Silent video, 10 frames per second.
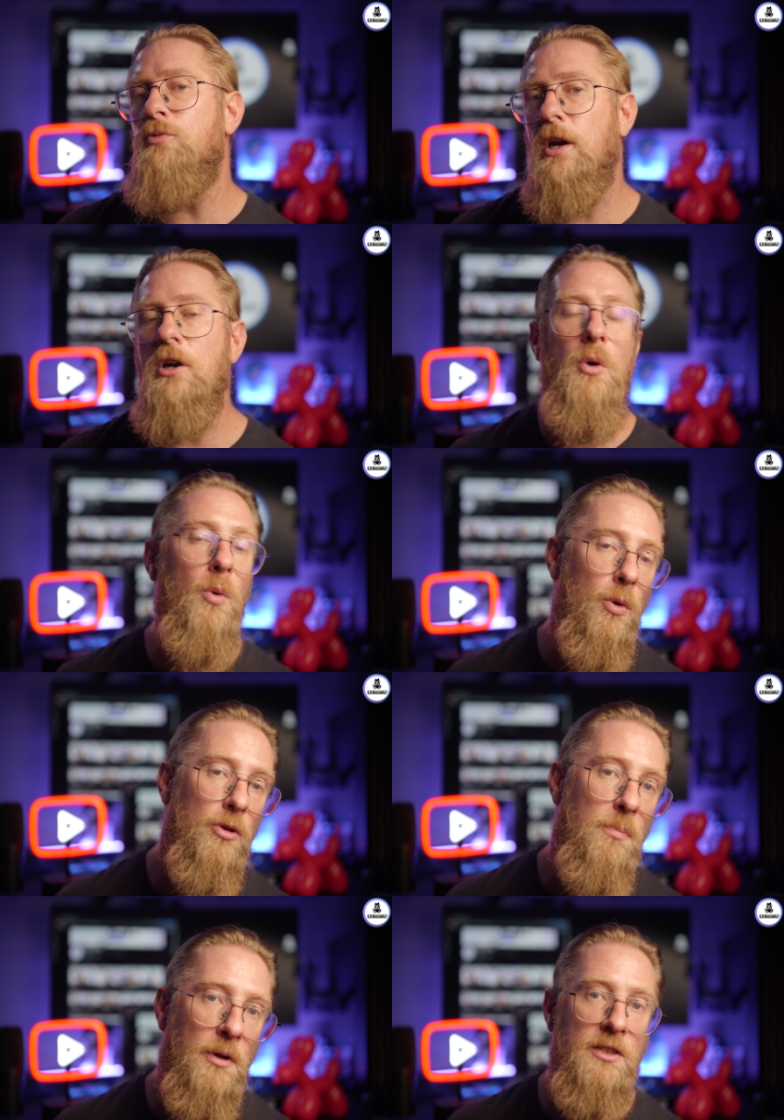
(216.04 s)
is where
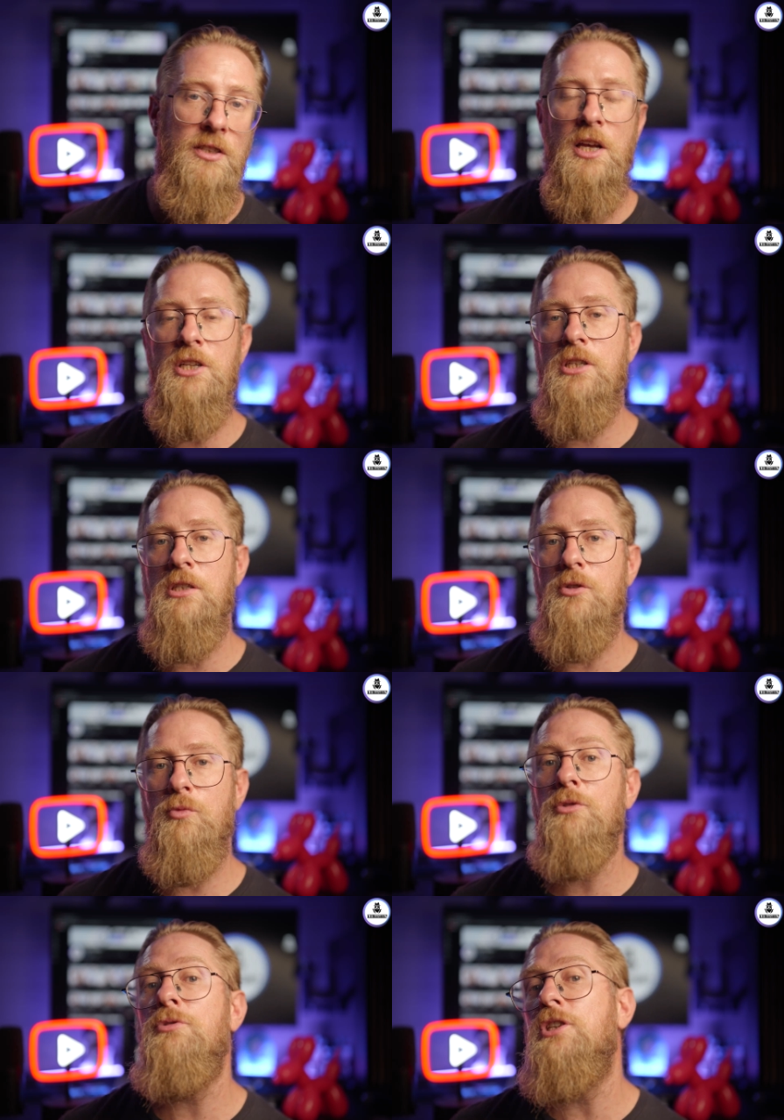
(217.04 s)
all the policy engine
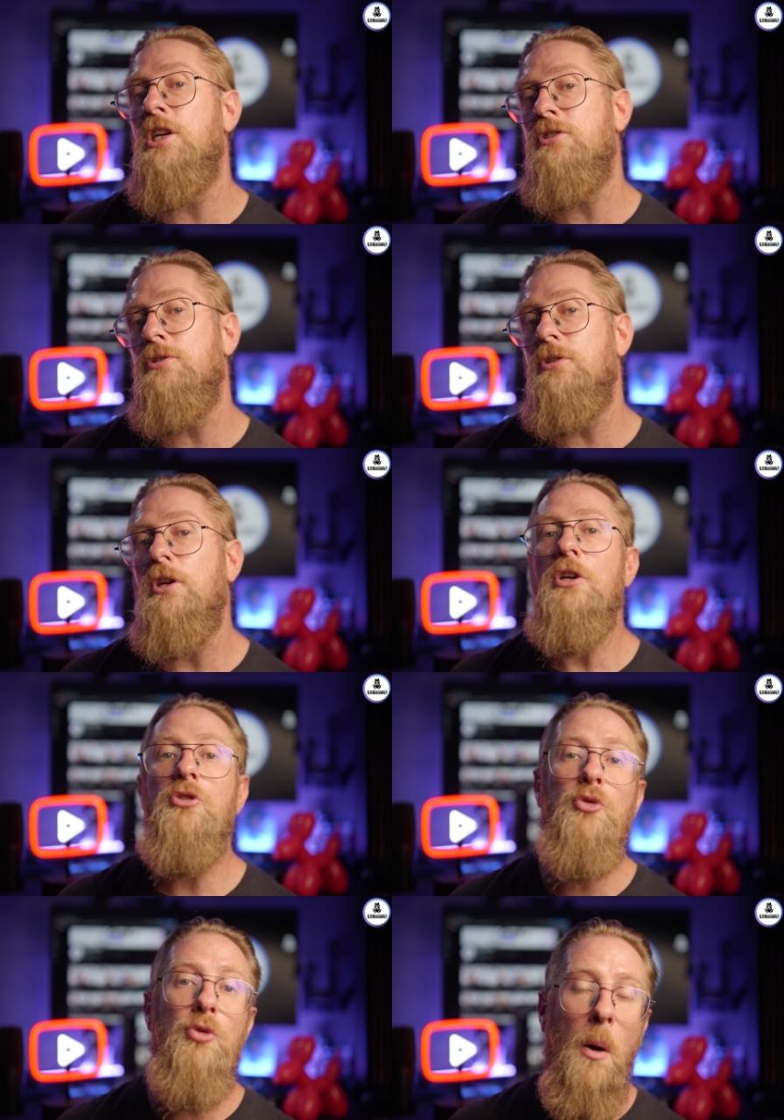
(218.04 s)
will register
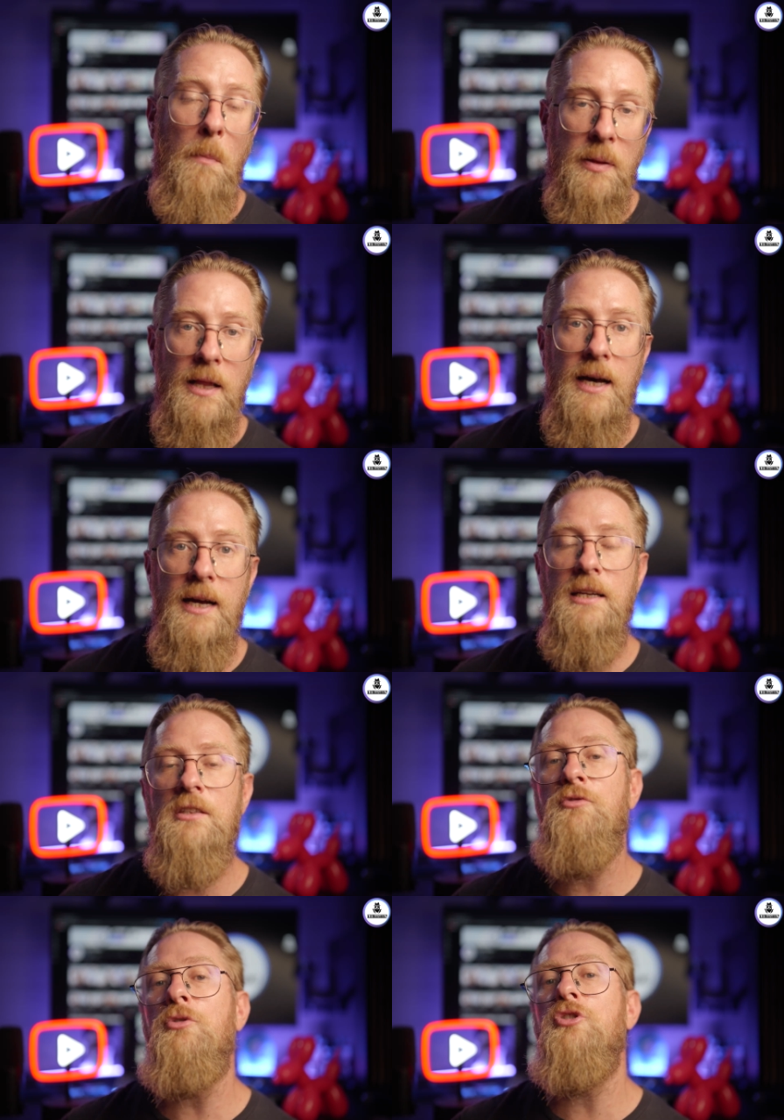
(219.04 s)
to apply
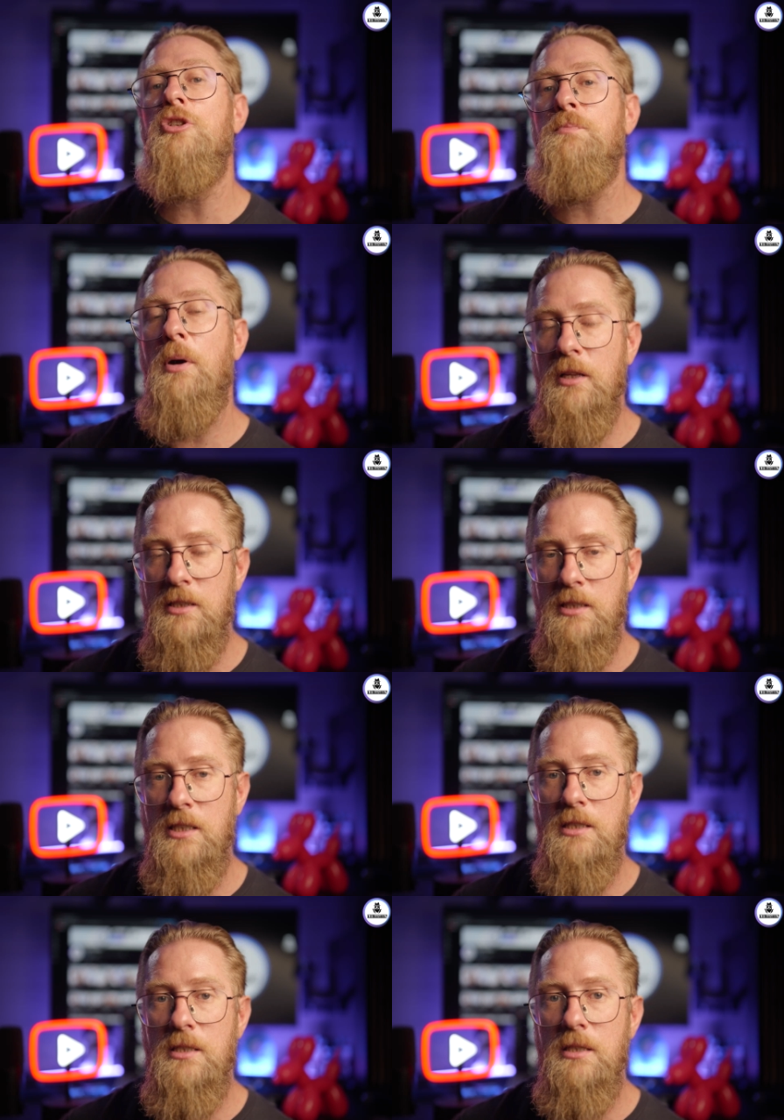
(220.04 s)
the various
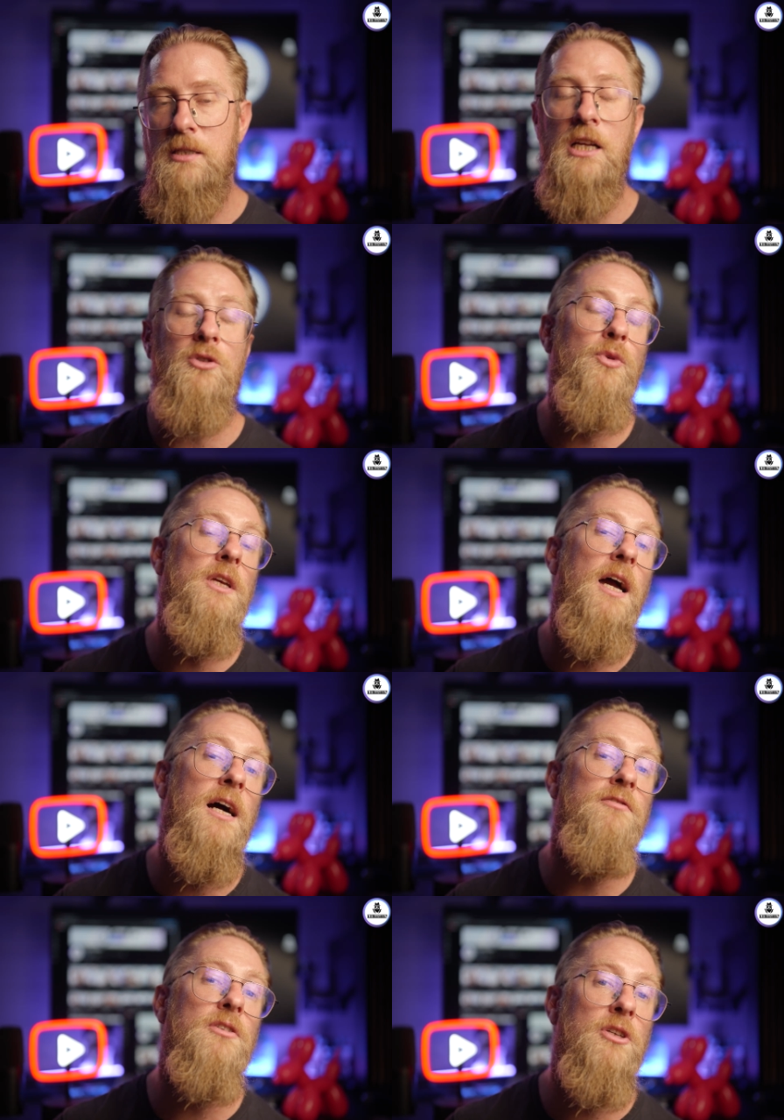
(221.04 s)
policies that we
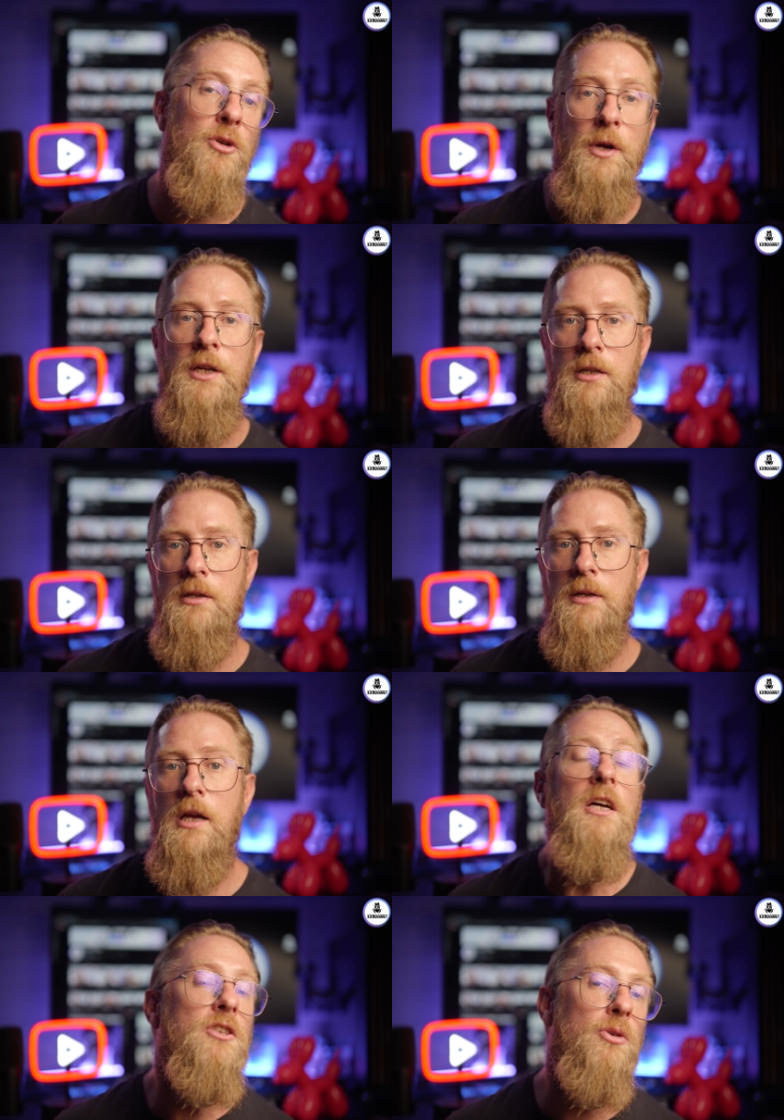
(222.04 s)
have created.
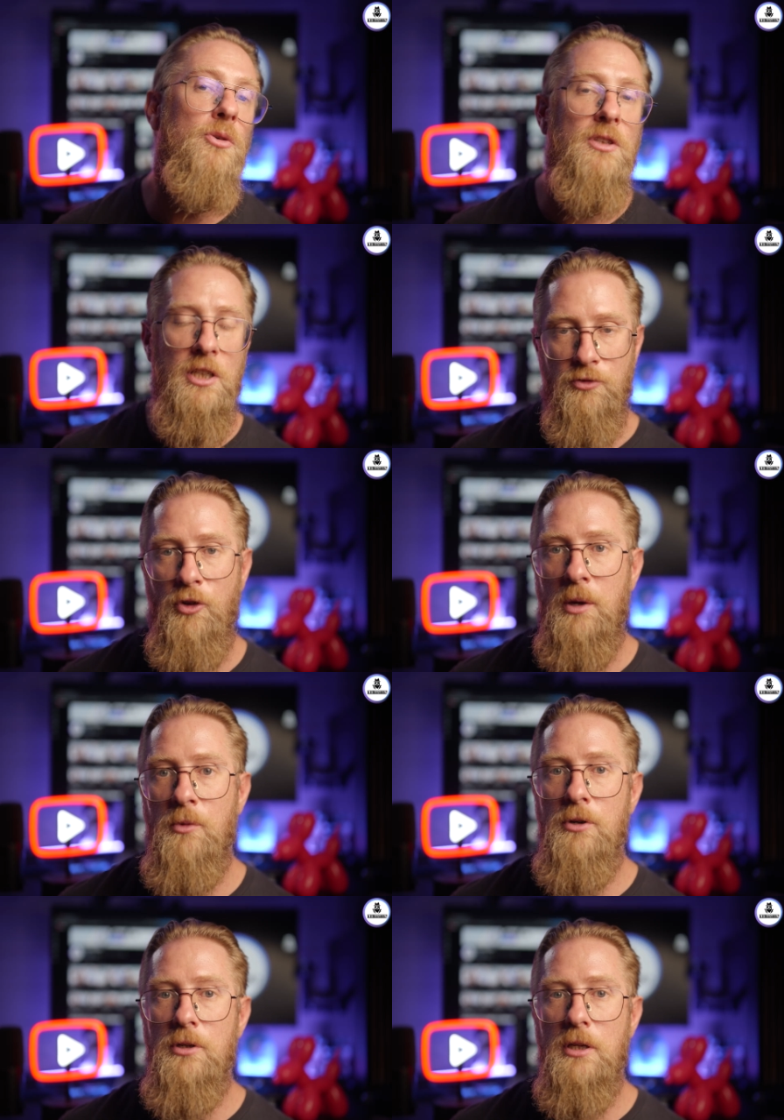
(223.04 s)
So this
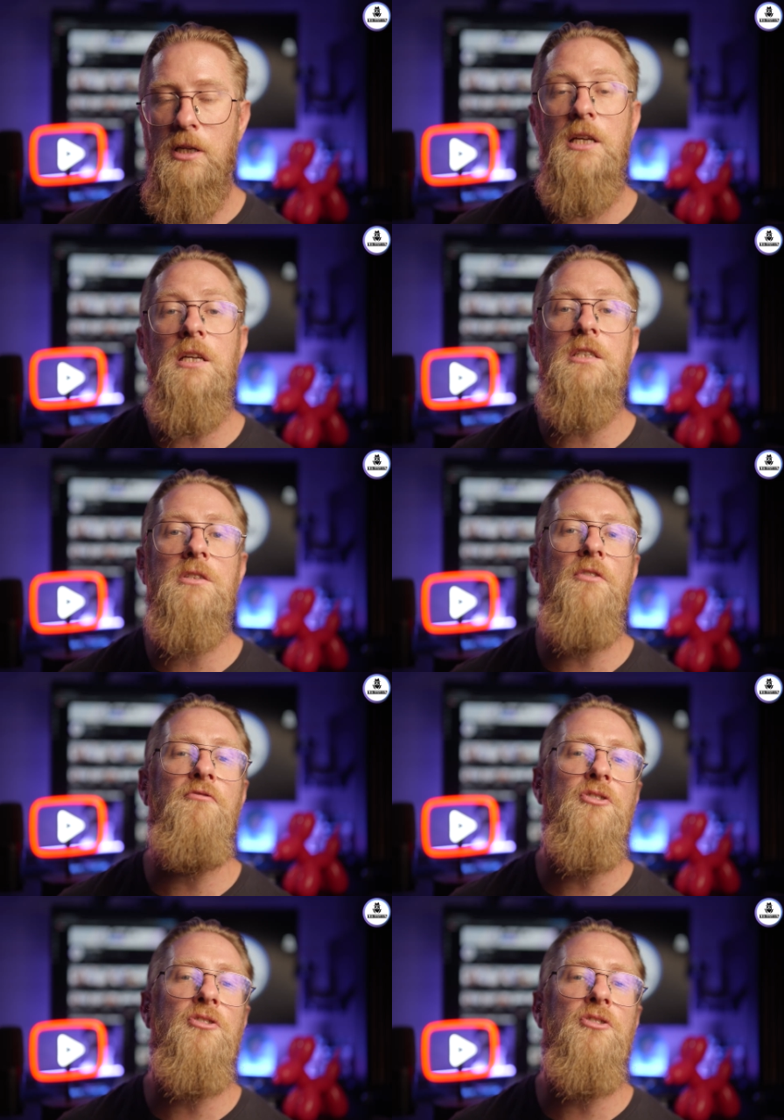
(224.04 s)
framework is the